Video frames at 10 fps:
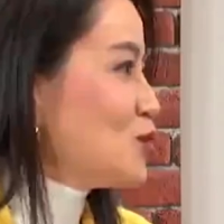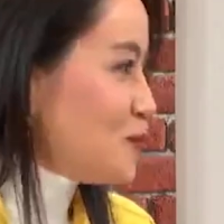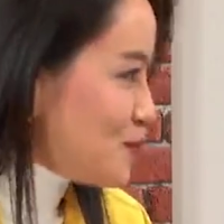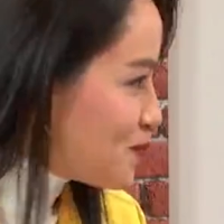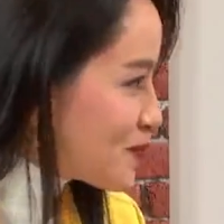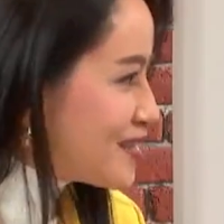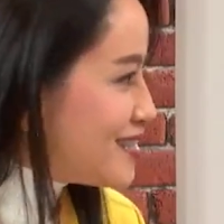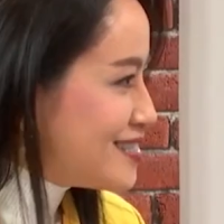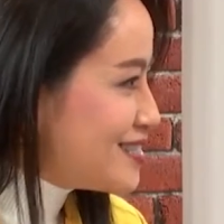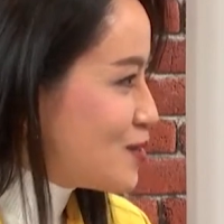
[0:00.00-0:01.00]
should
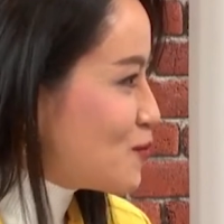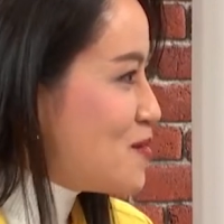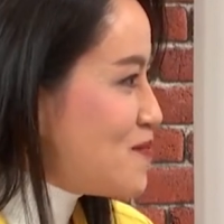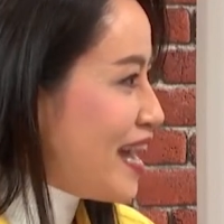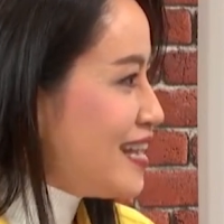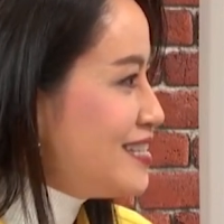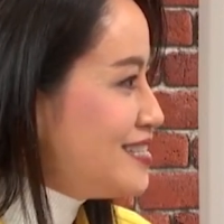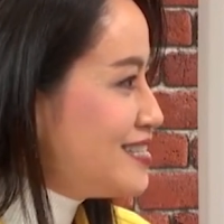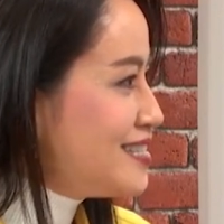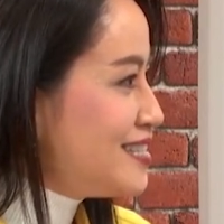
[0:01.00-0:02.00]
should remain,
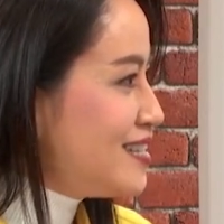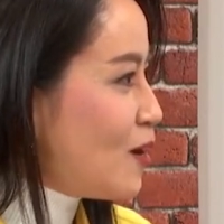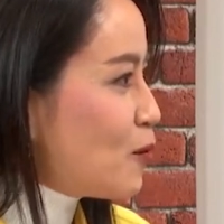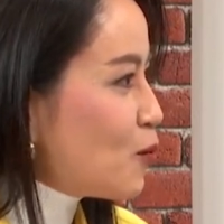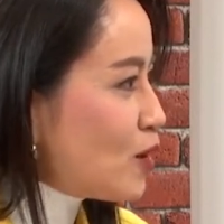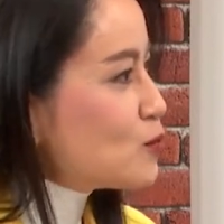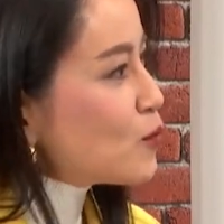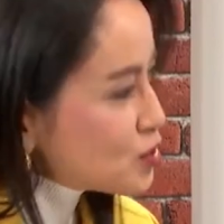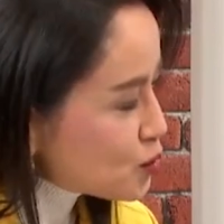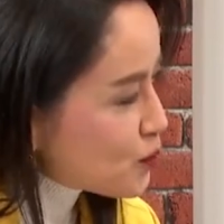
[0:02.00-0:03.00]
or what
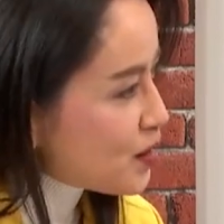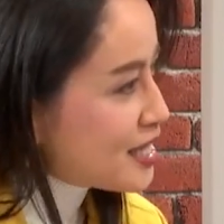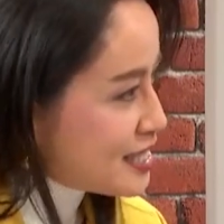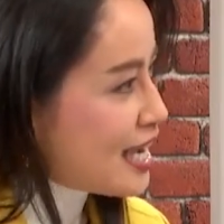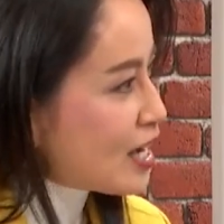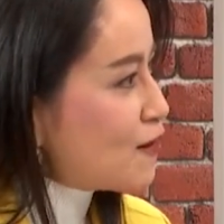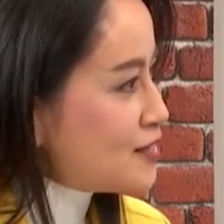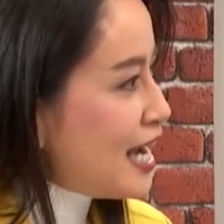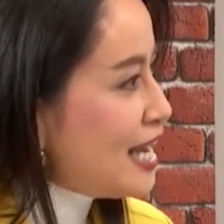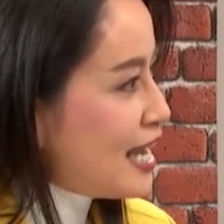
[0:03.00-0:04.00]
what should be the take of
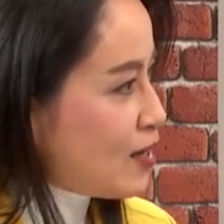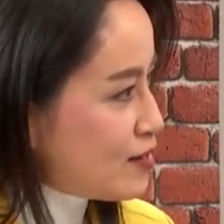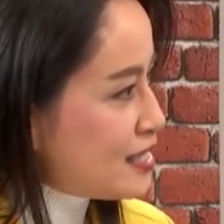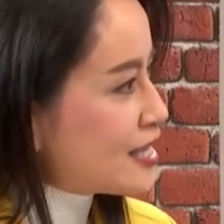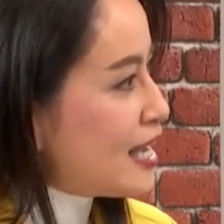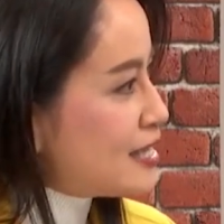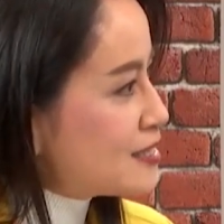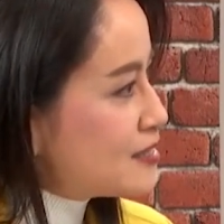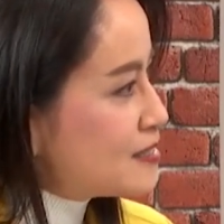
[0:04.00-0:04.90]
Thailand on this case?